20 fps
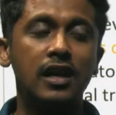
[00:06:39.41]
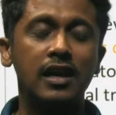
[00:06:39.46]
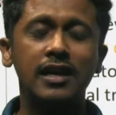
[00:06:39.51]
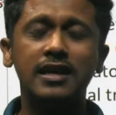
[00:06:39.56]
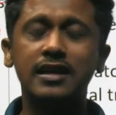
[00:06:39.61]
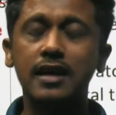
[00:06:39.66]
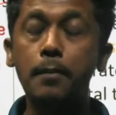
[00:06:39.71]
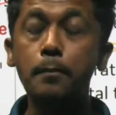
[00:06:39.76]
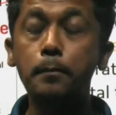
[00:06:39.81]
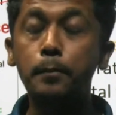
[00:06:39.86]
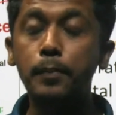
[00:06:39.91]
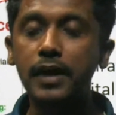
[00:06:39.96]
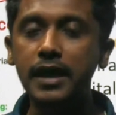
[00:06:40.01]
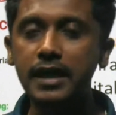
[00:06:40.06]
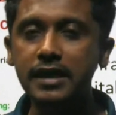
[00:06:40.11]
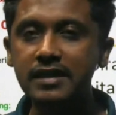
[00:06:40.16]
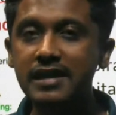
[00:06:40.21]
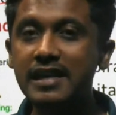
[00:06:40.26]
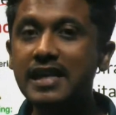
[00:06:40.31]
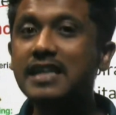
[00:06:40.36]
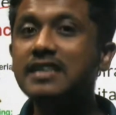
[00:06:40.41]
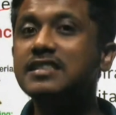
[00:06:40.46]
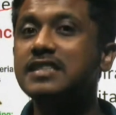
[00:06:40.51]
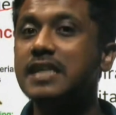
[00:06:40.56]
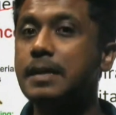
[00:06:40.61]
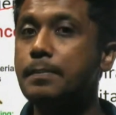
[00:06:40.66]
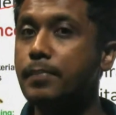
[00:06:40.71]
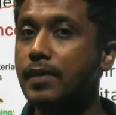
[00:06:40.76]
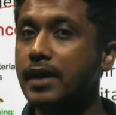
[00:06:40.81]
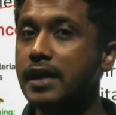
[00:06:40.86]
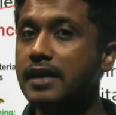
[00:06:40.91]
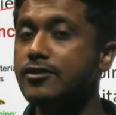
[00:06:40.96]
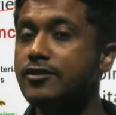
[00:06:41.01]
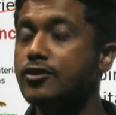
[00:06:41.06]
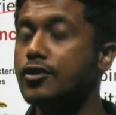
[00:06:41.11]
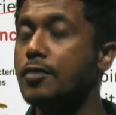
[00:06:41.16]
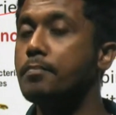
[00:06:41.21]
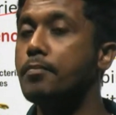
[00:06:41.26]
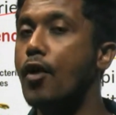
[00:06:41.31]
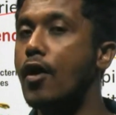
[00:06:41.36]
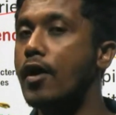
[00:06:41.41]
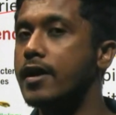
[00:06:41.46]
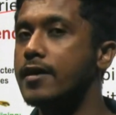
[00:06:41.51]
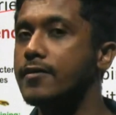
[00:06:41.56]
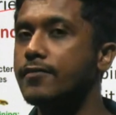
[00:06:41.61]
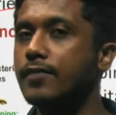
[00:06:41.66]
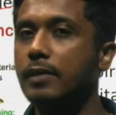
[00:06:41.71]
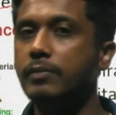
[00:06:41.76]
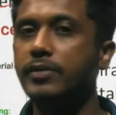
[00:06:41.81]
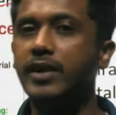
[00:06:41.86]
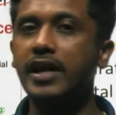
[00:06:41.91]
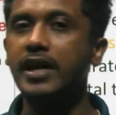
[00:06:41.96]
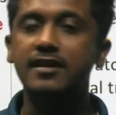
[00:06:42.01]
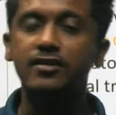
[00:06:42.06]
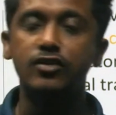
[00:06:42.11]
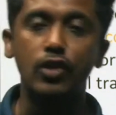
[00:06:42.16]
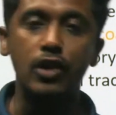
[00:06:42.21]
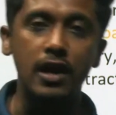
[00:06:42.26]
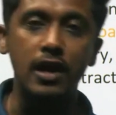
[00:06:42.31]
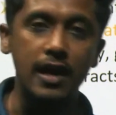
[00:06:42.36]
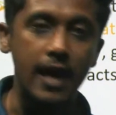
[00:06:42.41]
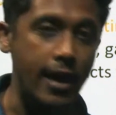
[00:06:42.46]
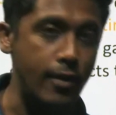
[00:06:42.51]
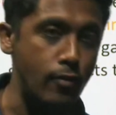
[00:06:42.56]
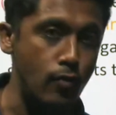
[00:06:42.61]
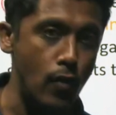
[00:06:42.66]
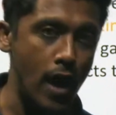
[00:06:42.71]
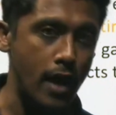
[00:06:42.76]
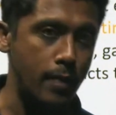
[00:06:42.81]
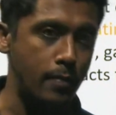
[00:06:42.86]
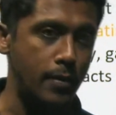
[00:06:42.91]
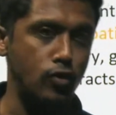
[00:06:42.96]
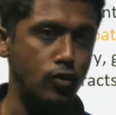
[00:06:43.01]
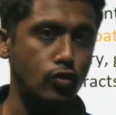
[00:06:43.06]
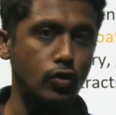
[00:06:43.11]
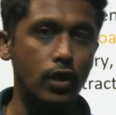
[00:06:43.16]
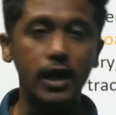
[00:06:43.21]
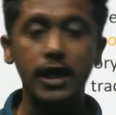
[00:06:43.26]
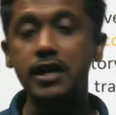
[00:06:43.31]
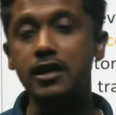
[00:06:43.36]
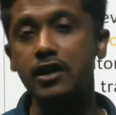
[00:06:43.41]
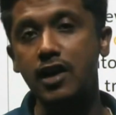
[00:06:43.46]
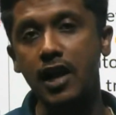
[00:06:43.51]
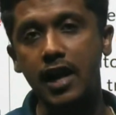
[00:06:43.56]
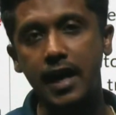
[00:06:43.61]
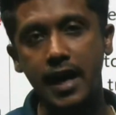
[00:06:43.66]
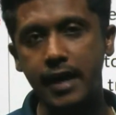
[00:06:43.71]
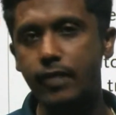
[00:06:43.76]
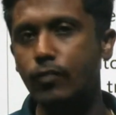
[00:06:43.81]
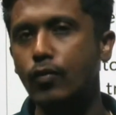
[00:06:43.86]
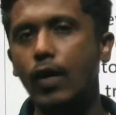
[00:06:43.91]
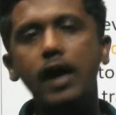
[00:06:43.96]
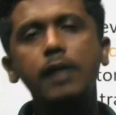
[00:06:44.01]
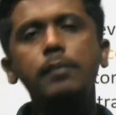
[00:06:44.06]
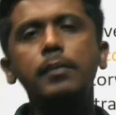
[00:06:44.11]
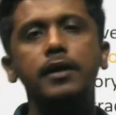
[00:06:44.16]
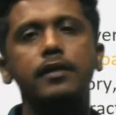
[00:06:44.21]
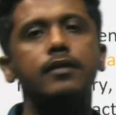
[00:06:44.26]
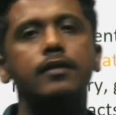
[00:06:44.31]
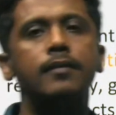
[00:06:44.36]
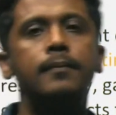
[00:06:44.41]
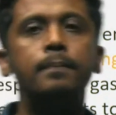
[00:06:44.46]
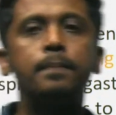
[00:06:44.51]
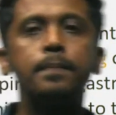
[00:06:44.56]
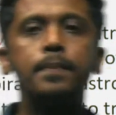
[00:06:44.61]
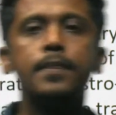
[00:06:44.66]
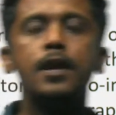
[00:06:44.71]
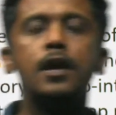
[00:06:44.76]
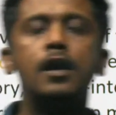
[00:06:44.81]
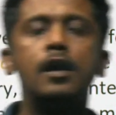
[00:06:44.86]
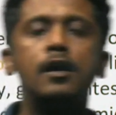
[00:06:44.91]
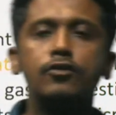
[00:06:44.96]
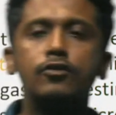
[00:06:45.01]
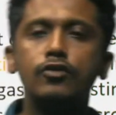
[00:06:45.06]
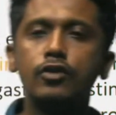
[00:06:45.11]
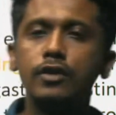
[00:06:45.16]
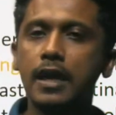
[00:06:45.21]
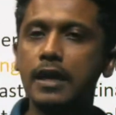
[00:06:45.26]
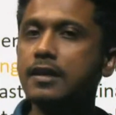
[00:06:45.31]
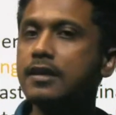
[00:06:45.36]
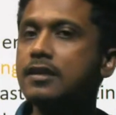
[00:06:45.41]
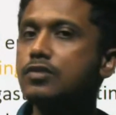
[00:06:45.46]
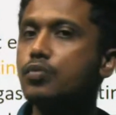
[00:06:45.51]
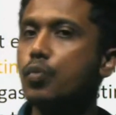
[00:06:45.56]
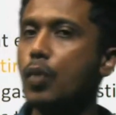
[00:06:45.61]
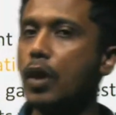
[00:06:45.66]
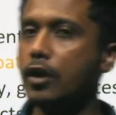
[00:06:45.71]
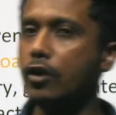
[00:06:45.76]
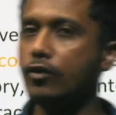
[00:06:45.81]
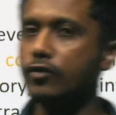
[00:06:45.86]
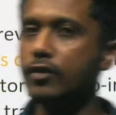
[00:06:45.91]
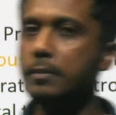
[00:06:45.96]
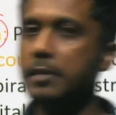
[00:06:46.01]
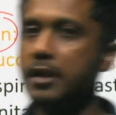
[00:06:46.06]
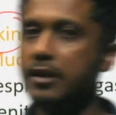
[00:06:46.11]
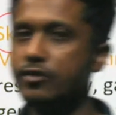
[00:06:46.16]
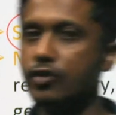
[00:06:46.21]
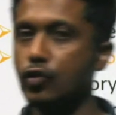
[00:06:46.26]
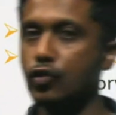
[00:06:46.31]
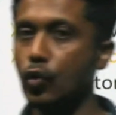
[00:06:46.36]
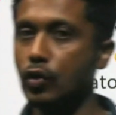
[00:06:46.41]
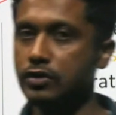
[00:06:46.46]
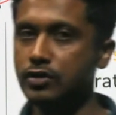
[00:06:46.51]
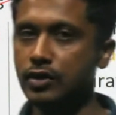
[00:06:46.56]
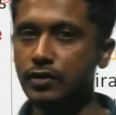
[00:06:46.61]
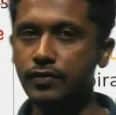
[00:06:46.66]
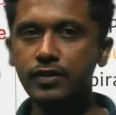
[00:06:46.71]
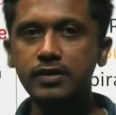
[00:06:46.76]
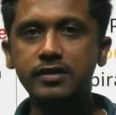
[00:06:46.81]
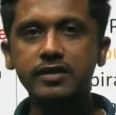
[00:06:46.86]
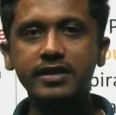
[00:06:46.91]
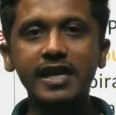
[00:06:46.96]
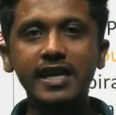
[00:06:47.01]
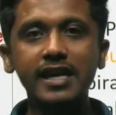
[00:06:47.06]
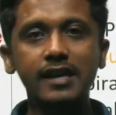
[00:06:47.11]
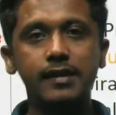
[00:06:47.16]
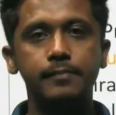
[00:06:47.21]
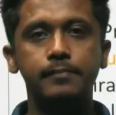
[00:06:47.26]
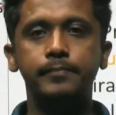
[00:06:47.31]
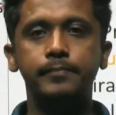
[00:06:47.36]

It completely separates your body from the external environment to the internal environment. So that is one of the major roles of your skin.